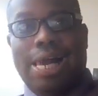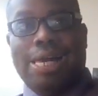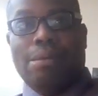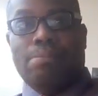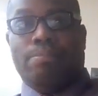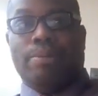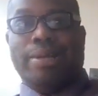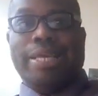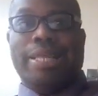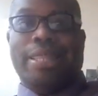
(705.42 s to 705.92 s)

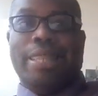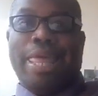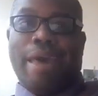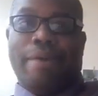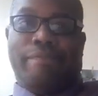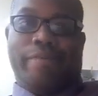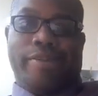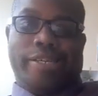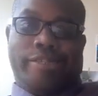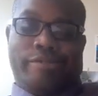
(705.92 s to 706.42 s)
But he
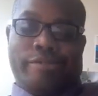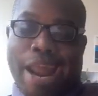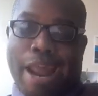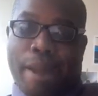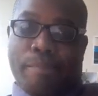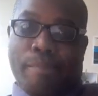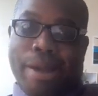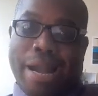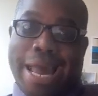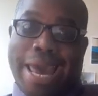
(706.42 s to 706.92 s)
left
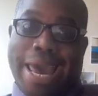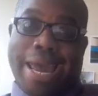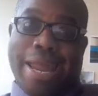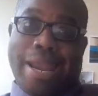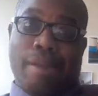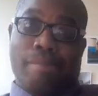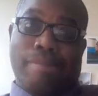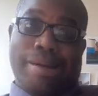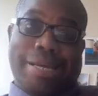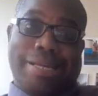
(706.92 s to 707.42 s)
track behind
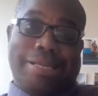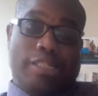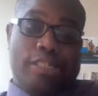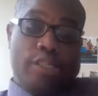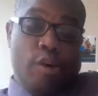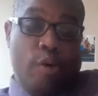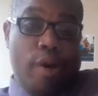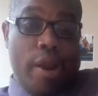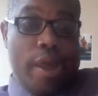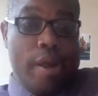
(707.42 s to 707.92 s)
in my
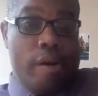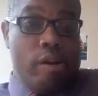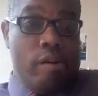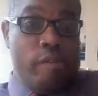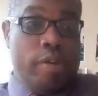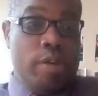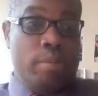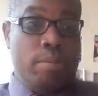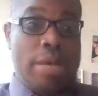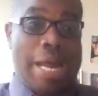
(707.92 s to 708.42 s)
studio of
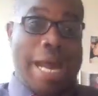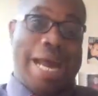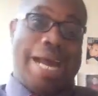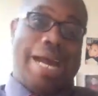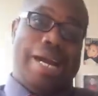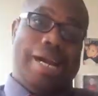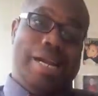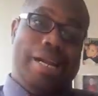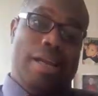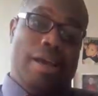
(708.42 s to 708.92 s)
him,
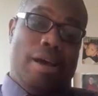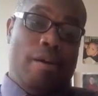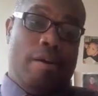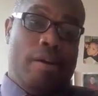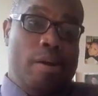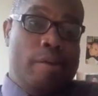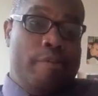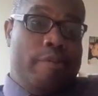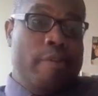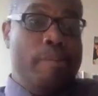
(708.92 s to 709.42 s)
I, uh,
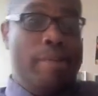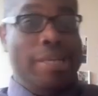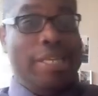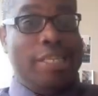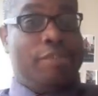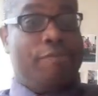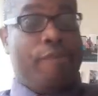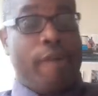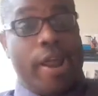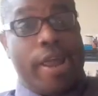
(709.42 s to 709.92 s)
of him and
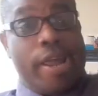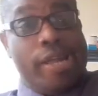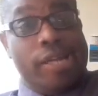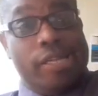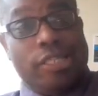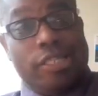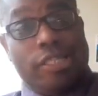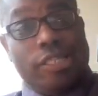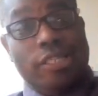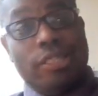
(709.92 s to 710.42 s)
his friends.
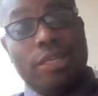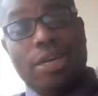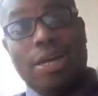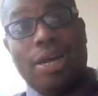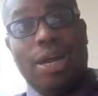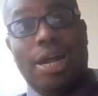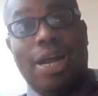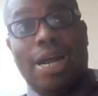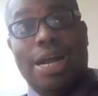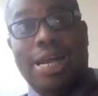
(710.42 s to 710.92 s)

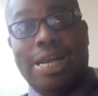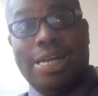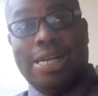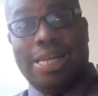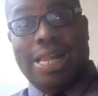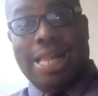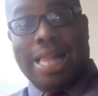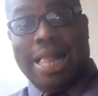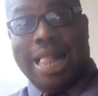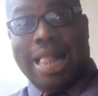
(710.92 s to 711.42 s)

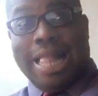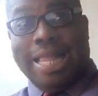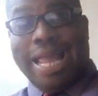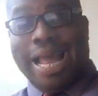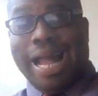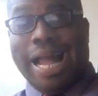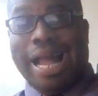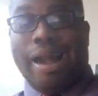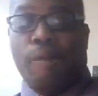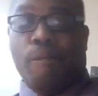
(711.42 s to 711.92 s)
Now
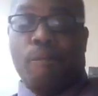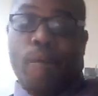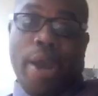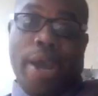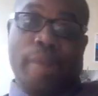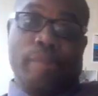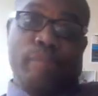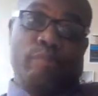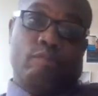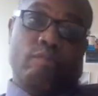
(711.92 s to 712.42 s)
I
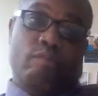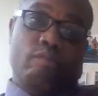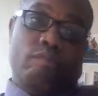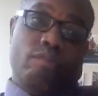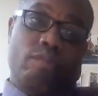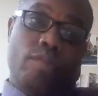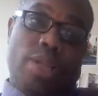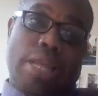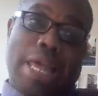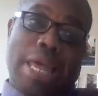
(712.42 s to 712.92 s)
went
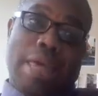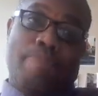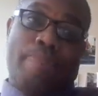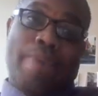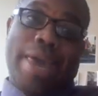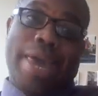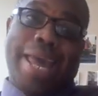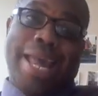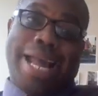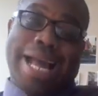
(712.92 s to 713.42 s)
and
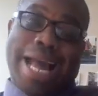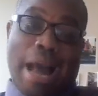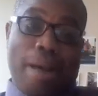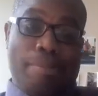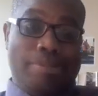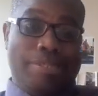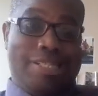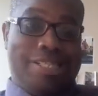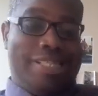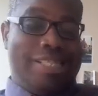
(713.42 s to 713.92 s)
made
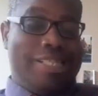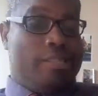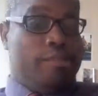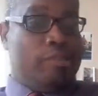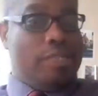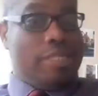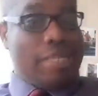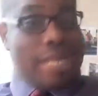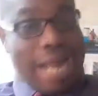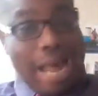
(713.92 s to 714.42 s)
copies of this,
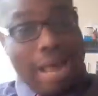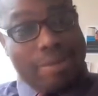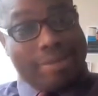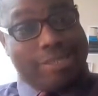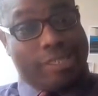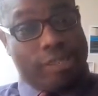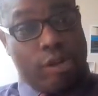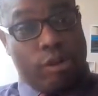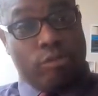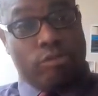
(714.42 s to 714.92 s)
the
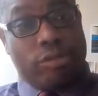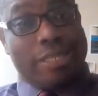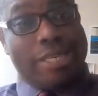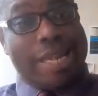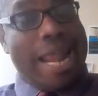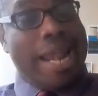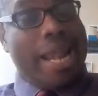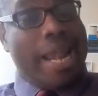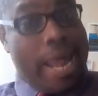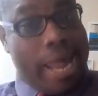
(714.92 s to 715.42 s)
songs
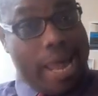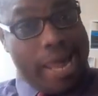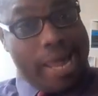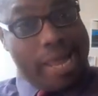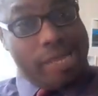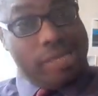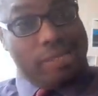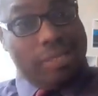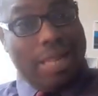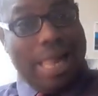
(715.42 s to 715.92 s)
they
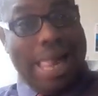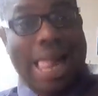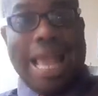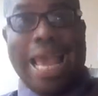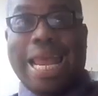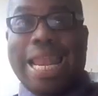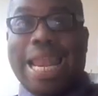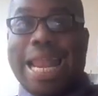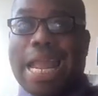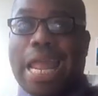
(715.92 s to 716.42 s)
did,
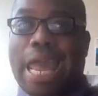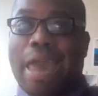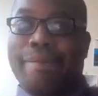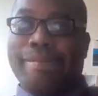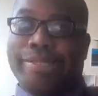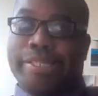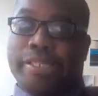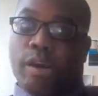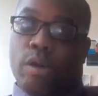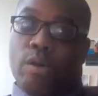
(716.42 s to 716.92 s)
and I gave
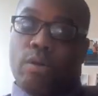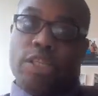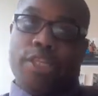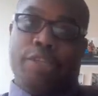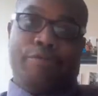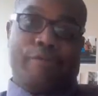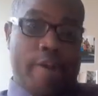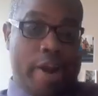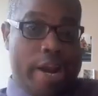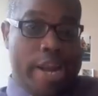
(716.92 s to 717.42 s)
it to all his
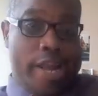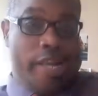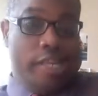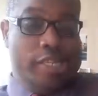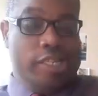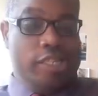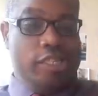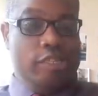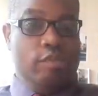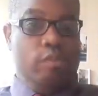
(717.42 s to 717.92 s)
friends.